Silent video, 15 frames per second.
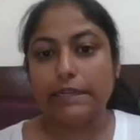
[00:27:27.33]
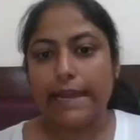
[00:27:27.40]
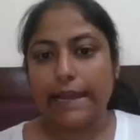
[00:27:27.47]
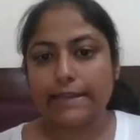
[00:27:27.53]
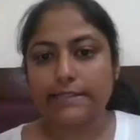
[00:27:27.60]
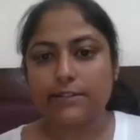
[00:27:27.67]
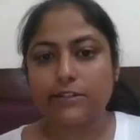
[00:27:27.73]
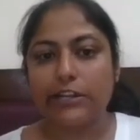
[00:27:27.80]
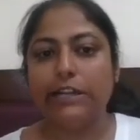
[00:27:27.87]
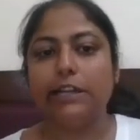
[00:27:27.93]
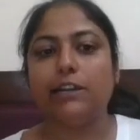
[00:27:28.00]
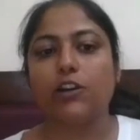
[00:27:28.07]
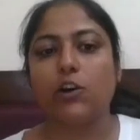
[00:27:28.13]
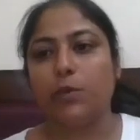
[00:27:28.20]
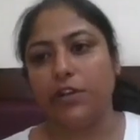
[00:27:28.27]
the next
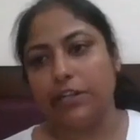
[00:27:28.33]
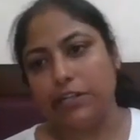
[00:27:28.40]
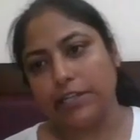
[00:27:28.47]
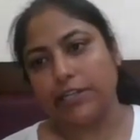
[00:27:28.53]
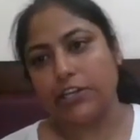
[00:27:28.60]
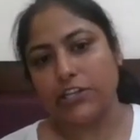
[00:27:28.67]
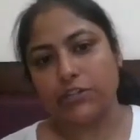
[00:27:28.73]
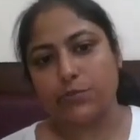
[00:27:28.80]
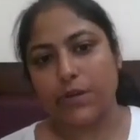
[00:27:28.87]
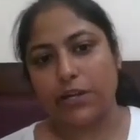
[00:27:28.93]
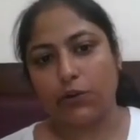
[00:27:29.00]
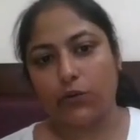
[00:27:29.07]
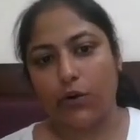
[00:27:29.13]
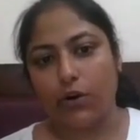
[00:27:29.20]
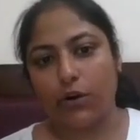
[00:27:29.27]
Indic Community
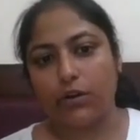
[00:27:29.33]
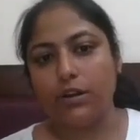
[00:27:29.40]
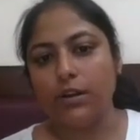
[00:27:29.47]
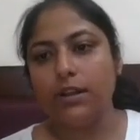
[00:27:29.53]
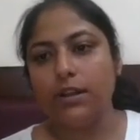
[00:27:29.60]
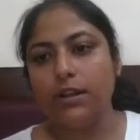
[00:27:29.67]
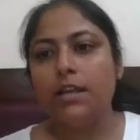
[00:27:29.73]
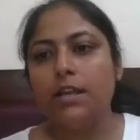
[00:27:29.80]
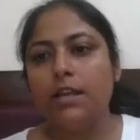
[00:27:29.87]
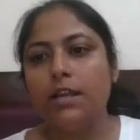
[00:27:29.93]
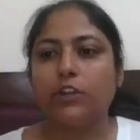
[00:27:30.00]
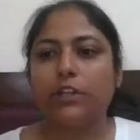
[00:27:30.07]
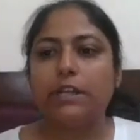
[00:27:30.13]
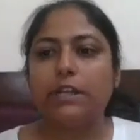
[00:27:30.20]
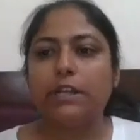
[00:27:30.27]
Engagement Call
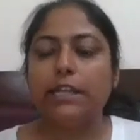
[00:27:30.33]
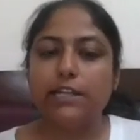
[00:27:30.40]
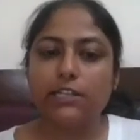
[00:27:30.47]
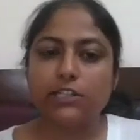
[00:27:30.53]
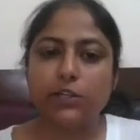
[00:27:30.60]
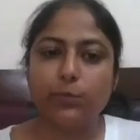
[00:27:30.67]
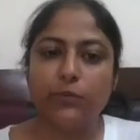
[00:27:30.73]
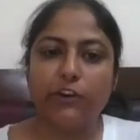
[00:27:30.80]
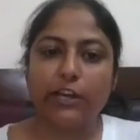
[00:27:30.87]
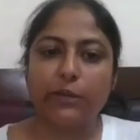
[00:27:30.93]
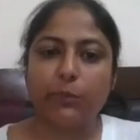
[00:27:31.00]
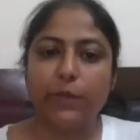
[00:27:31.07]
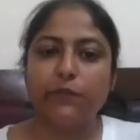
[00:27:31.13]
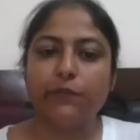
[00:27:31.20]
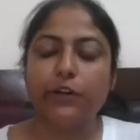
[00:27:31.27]
with Leadership
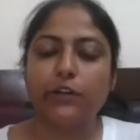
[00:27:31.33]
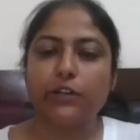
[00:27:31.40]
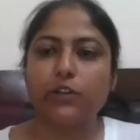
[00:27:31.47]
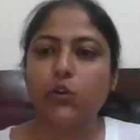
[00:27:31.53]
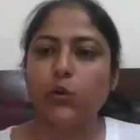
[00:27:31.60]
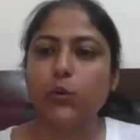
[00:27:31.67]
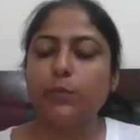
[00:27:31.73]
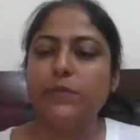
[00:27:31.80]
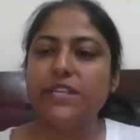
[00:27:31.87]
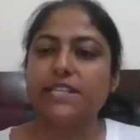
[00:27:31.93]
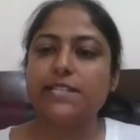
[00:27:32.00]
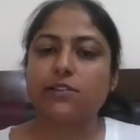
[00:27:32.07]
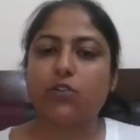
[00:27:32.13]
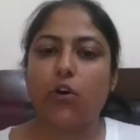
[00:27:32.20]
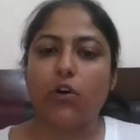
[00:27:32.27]
Development Working Group.
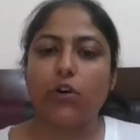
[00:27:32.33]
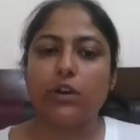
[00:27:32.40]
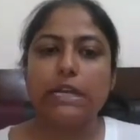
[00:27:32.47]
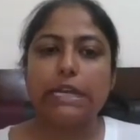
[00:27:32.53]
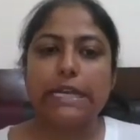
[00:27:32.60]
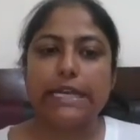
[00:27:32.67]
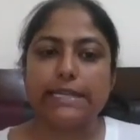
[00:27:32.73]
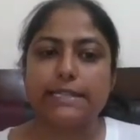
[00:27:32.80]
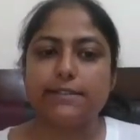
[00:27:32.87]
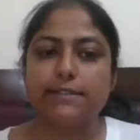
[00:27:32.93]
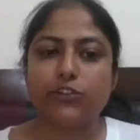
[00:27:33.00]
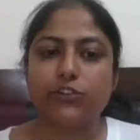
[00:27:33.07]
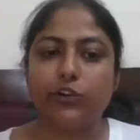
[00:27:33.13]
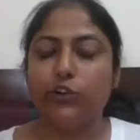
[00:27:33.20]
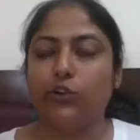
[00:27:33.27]
This call is
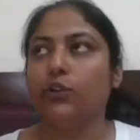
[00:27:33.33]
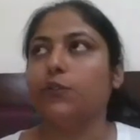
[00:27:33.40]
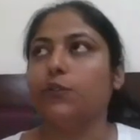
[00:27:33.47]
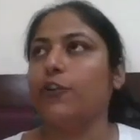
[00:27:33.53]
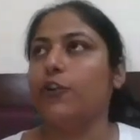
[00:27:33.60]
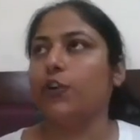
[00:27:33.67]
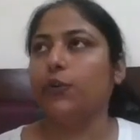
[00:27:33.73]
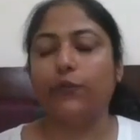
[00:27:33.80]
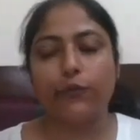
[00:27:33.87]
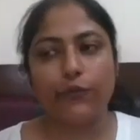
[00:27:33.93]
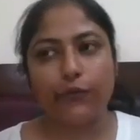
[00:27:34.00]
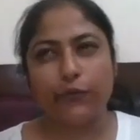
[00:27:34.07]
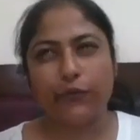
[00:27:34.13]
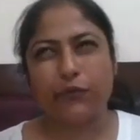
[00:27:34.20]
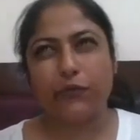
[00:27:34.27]
scheduled
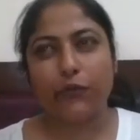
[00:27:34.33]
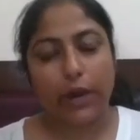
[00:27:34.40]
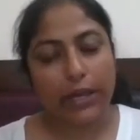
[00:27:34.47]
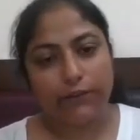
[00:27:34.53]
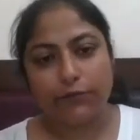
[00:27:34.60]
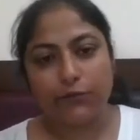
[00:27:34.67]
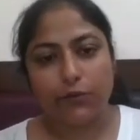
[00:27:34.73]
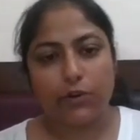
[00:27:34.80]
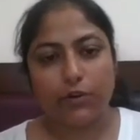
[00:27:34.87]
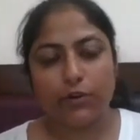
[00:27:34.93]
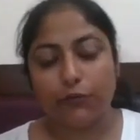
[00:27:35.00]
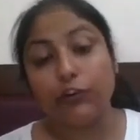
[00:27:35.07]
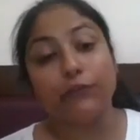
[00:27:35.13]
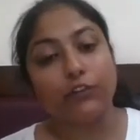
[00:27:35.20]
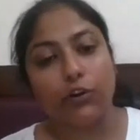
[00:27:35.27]

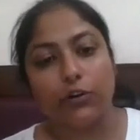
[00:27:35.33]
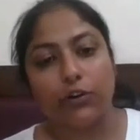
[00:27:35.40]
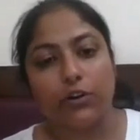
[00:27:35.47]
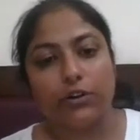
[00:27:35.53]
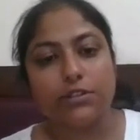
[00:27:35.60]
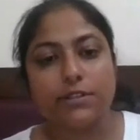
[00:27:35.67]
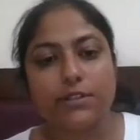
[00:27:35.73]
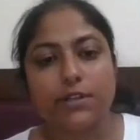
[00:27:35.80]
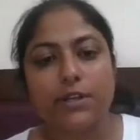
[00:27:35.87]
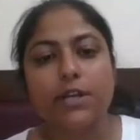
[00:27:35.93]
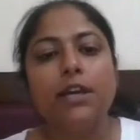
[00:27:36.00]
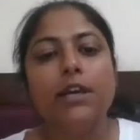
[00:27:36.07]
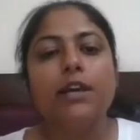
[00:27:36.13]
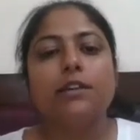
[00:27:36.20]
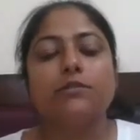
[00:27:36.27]
for 5th August.
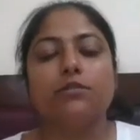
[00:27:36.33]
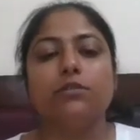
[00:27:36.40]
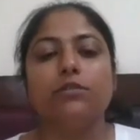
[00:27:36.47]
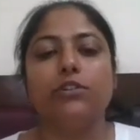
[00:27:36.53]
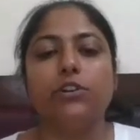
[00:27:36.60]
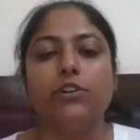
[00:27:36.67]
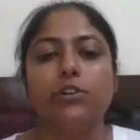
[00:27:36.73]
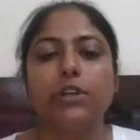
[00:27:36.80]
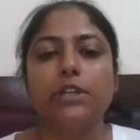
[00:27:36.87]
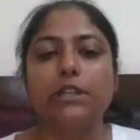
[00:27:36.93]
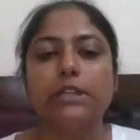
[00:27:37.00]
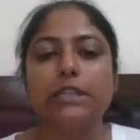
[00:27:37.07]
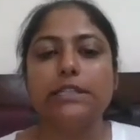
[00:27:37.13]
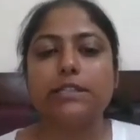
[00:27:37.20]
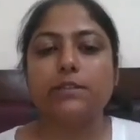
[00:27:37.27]
So during
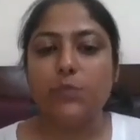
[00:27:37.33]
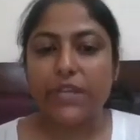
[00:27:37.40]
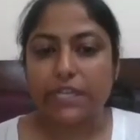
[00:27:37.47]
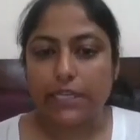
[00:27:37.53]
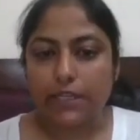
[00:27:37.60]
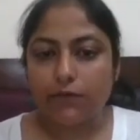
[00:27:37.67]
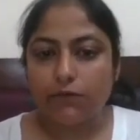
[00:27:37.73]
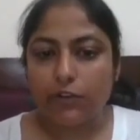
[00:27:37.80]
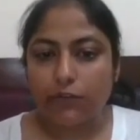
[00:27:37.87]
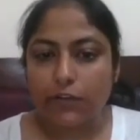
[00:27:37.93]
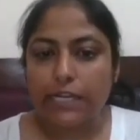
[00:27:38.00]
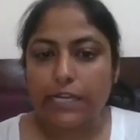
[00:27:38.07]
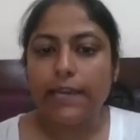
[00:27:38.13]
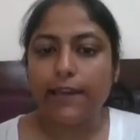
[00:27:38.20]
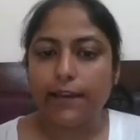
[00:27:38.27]
this meeting, we
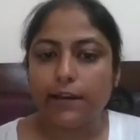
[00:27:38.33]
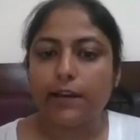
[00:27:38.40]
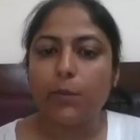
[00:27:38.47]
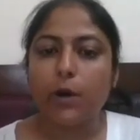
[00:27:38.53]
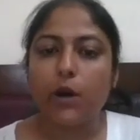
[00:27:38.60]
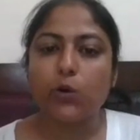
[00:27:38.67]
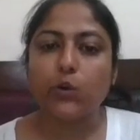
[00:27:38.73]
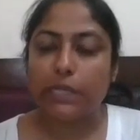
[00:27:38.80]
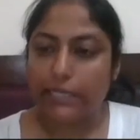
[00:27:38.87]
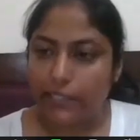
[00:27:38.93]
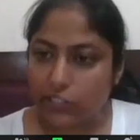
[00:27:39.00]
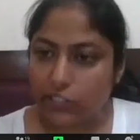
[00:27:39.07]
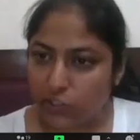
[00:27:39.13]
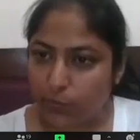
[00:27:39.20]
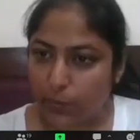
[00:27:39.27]
will hear about
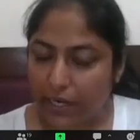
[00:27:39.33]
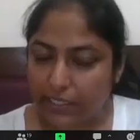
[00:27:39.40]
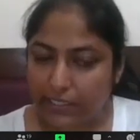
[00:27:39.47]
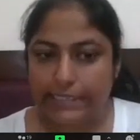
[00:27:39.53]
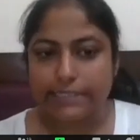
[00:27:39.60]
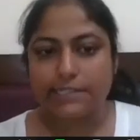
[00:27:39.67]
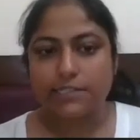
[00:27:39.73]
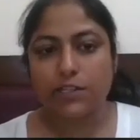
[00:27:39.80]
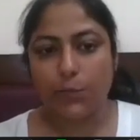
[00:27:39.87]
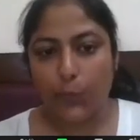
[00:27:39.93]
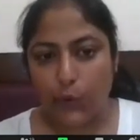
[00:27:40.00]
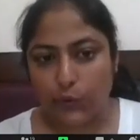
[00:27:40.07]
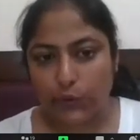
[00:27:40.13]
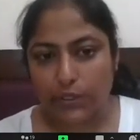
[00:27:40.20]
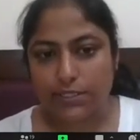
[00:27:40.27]
leadership and its
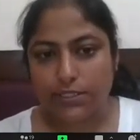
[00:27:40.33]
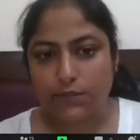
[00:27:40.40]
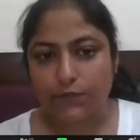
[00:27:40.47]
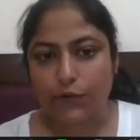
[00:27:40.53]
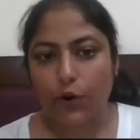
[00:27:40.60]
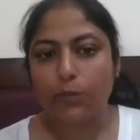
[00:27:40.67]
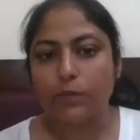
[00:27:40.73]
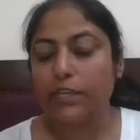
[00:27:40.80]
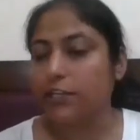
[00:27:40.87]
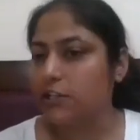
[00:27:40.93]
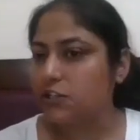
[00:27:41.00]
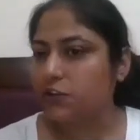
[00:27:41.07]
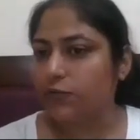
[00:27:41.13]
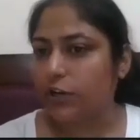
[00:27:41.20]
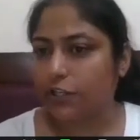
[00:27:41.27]
importance from
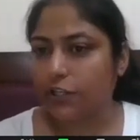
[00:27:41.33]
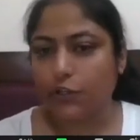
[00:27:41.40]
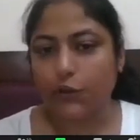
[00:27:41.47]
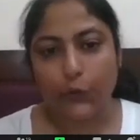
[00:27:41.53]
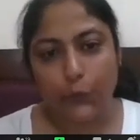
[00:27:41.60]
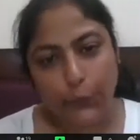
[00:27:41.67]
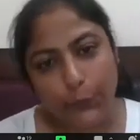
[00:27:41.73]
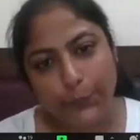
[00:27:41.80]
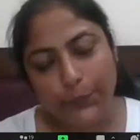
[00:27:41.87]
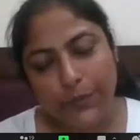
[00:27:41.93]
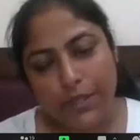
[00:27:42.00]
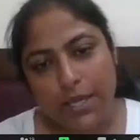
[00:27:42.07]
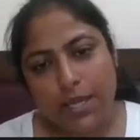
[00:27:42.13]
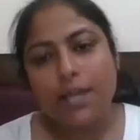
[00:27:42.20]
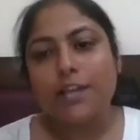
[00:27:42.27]
Leadership Working Group.